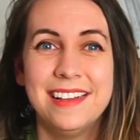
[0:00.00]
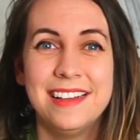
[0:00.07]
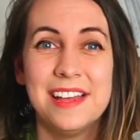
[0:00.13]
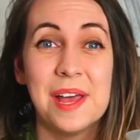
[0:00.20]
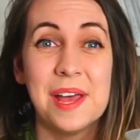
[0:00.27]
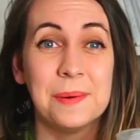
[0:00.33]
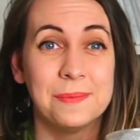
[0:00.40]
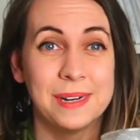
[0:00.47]

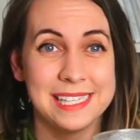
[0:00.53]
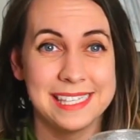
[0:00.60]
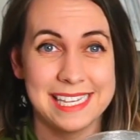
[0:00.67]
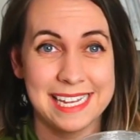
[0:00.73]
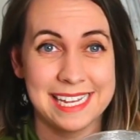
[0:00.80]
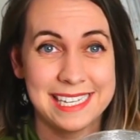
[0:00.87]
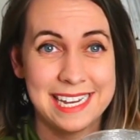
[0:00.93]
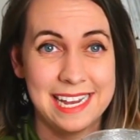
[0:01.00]
Once
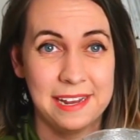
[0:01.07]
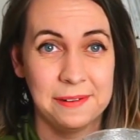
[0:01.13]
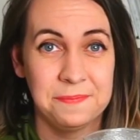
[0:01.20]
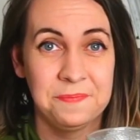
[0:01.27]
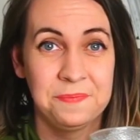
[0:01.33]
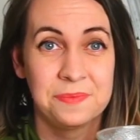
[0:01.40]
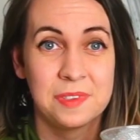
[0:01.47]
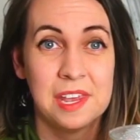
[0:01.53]
that's in,
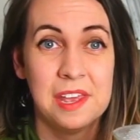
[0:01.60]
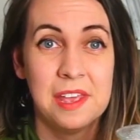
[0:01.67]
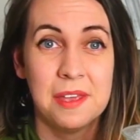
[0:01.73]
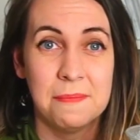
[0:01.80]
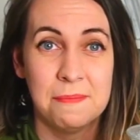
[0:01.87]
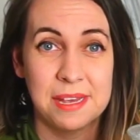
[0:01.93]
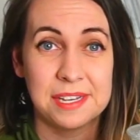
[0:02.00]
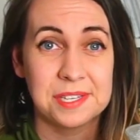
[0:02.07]

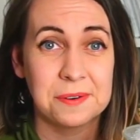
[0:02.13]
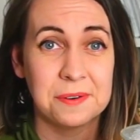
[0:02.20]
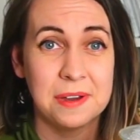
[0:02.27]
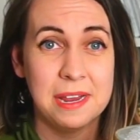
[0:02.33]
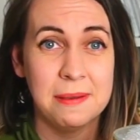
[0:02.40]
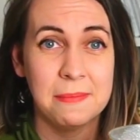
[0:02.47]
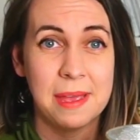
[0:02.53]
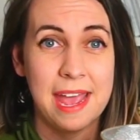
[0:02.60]
mix
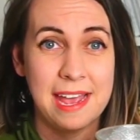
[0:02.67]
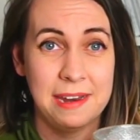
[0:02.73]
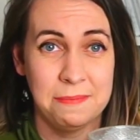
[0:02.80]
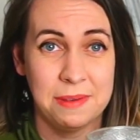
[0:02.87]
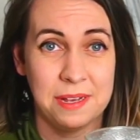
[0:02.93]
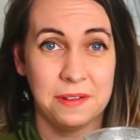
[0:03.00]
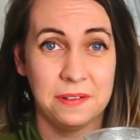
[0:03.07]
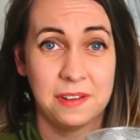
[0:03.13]
cream and
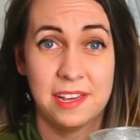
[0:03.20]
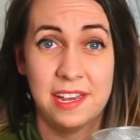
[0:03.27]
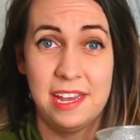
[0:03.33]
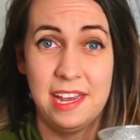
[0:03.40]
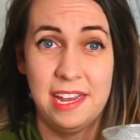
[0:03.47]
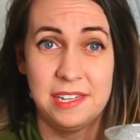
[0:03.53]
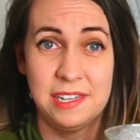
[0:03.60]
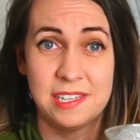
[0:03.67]
milk
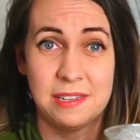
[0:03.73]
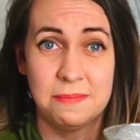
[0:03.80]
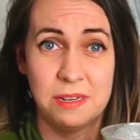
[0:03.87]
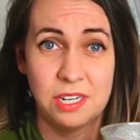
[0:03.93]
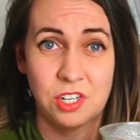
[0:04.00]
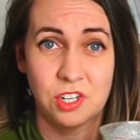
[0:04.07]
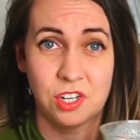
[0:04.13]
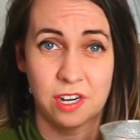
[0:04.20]
into the
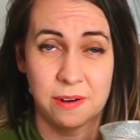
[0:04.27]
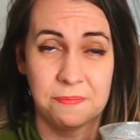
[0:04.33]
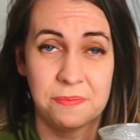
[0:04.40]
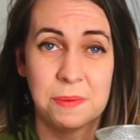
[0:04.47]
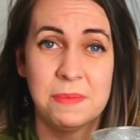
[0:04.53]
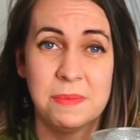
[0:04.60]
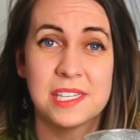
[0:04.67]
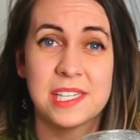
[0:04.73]
mixture,
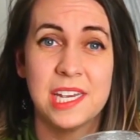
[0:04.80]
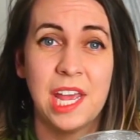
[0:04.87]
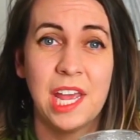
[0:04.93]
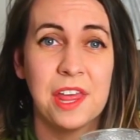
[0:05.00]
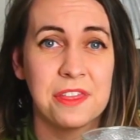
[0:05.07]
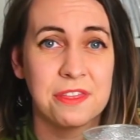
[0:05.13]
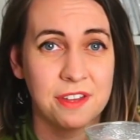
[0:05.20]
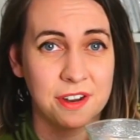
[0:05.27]
mixing
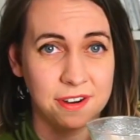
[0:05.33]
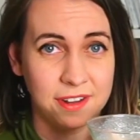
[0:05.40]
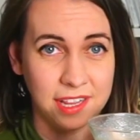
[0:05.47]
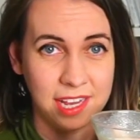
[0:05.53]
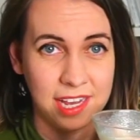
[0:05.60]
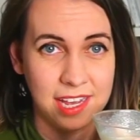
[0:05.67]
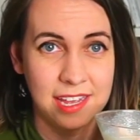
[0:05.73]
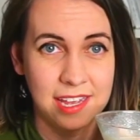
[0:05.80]

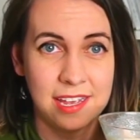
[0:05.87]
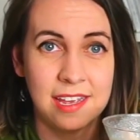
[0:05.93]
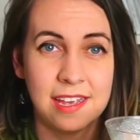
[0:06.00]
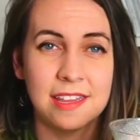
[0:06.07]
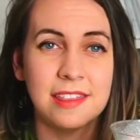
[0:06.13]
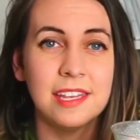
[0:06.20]
thoroughly. Then